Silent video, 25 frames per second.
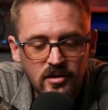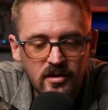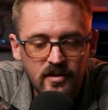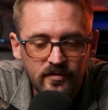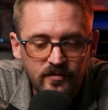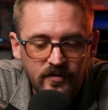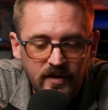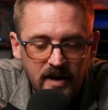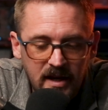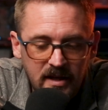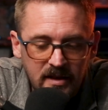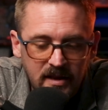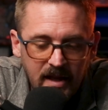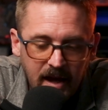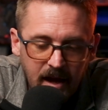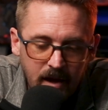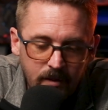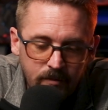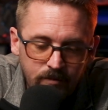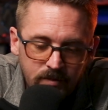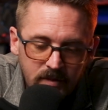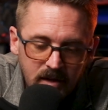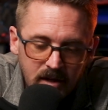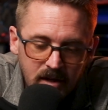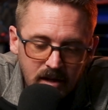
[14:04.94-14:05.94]
You can find
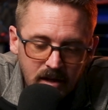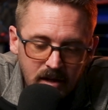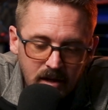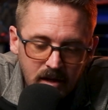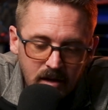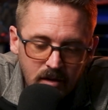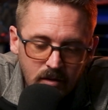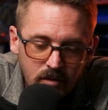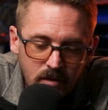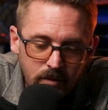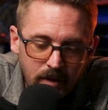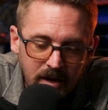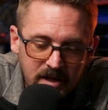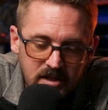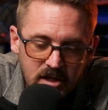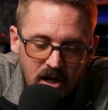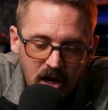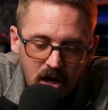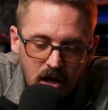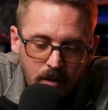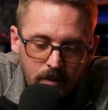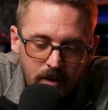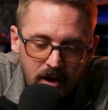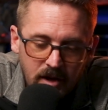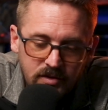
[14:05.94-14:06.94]
that. We might
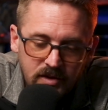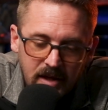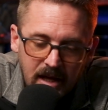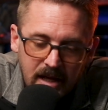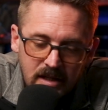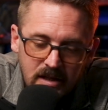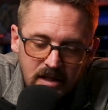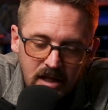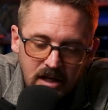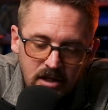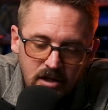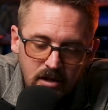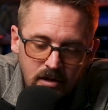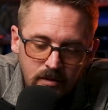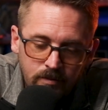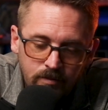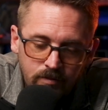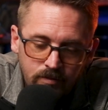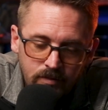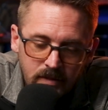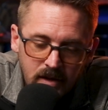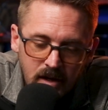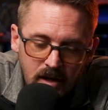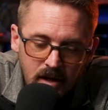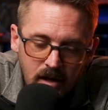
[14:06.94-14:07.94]
talk about that later.
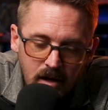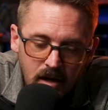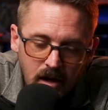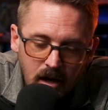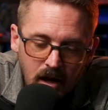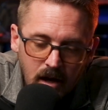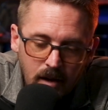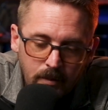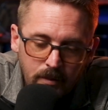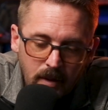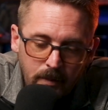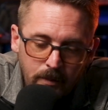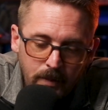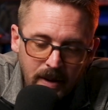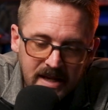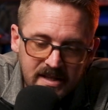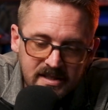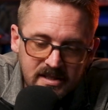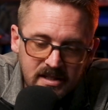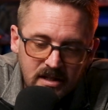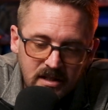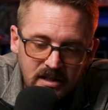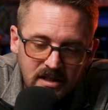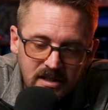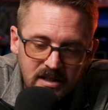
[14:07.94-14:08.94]
But
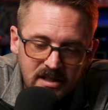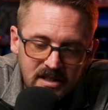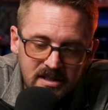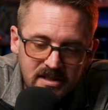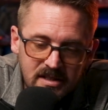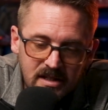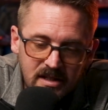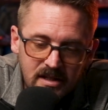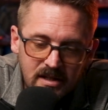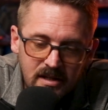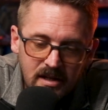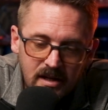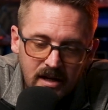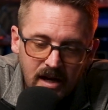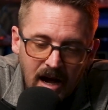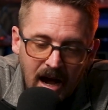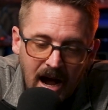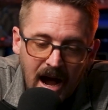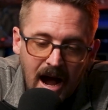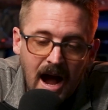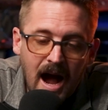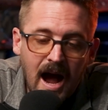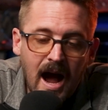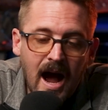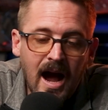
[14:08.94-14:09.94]
basically this
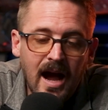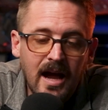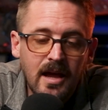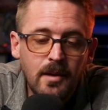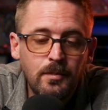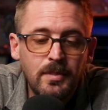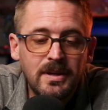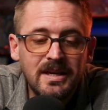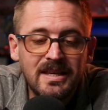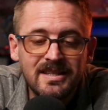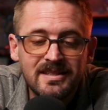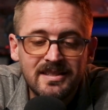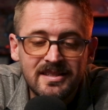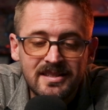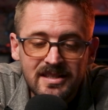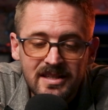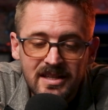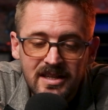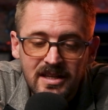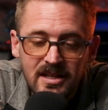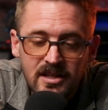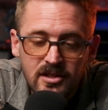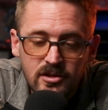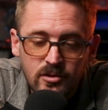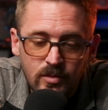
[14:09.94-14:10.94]

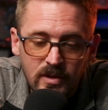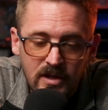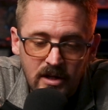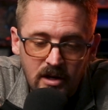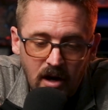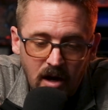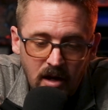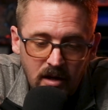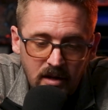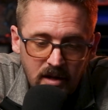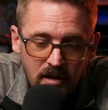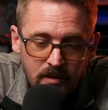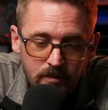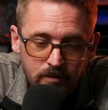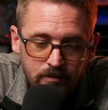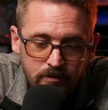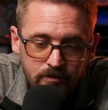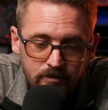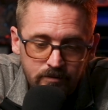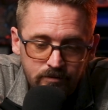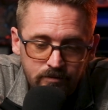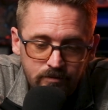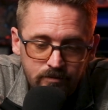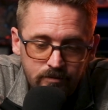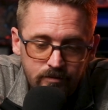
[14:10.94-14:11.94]
IPC, as we call it,
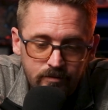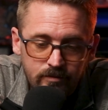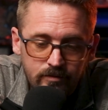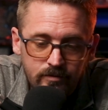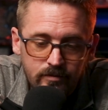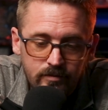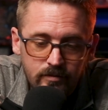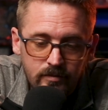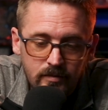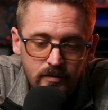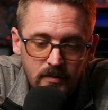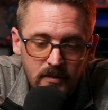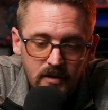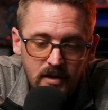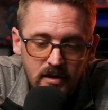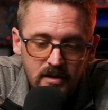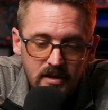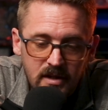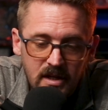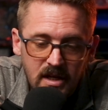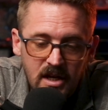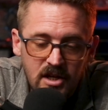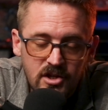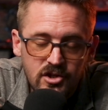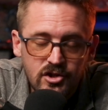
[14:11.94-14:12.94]

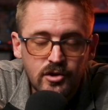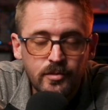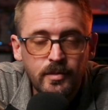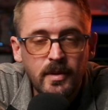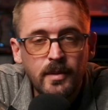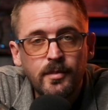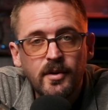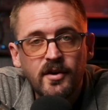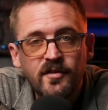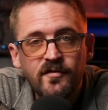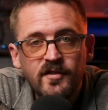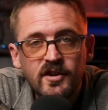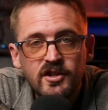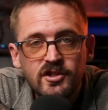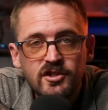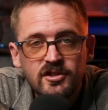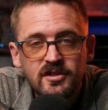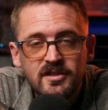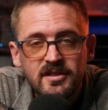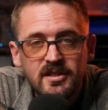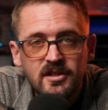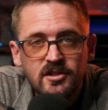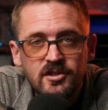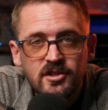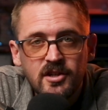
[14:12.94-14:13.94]
the instrument
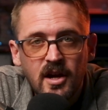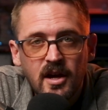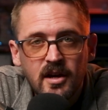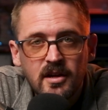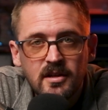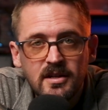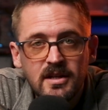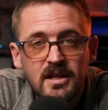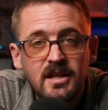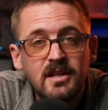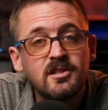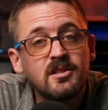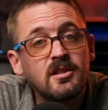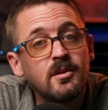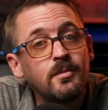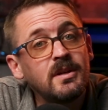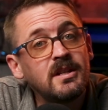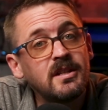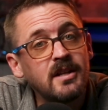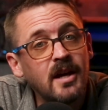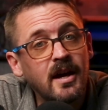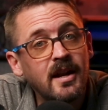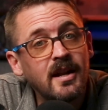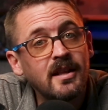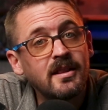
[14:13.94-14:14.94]
proficiency check, needs to be
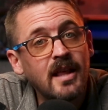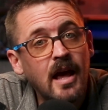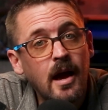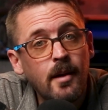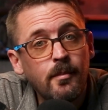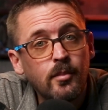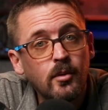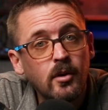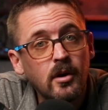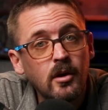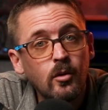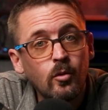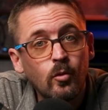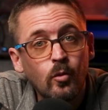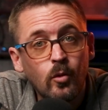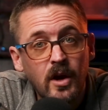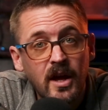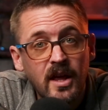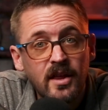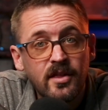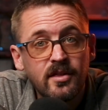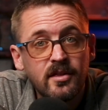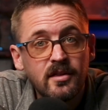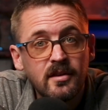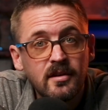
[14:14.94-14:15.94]
done at that point
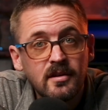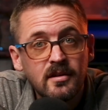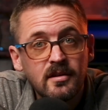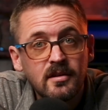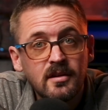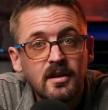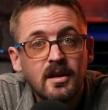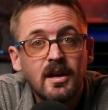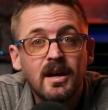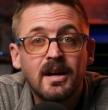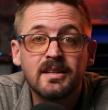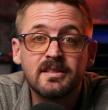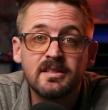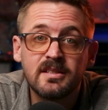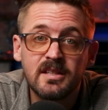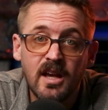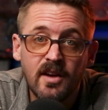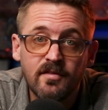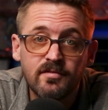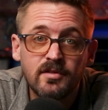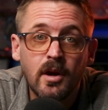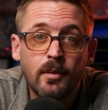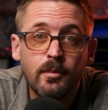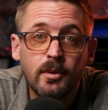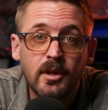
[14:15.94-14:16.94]
with a
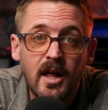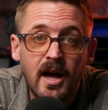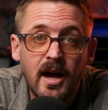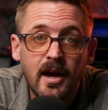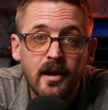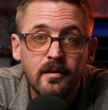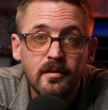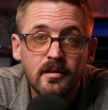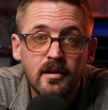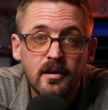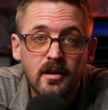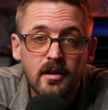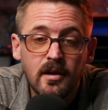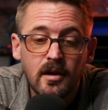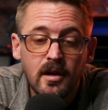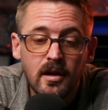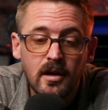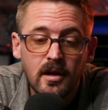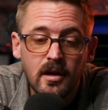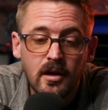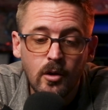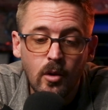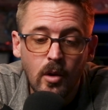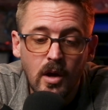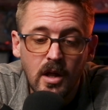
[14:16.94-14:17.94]
CFII,
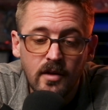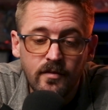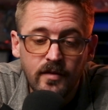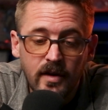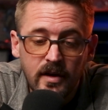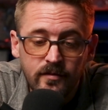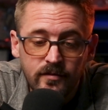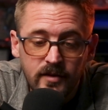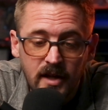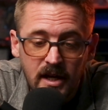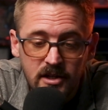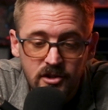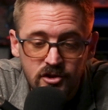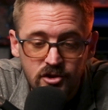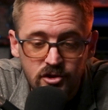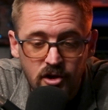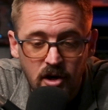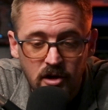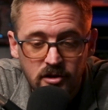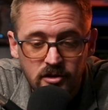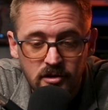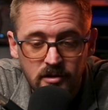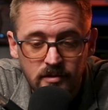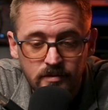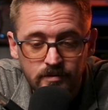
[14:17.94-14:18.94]
a qualified flight
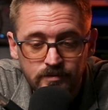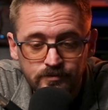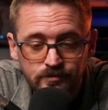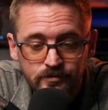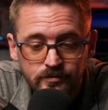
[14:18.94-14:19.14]
instructor.